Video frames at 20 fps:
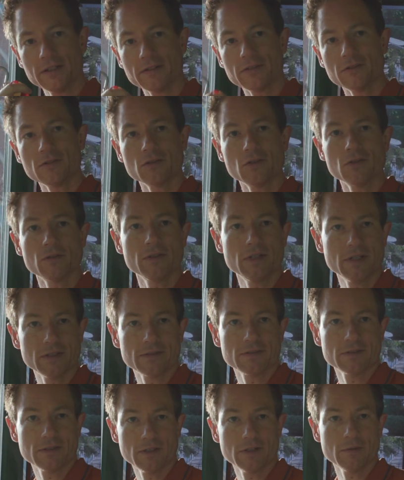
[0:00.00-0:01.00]
So
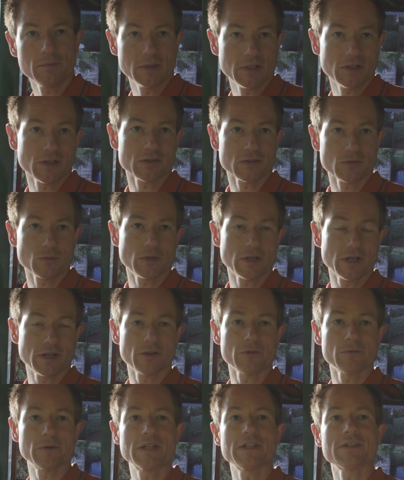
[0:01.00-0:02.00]
that's uh, because what I already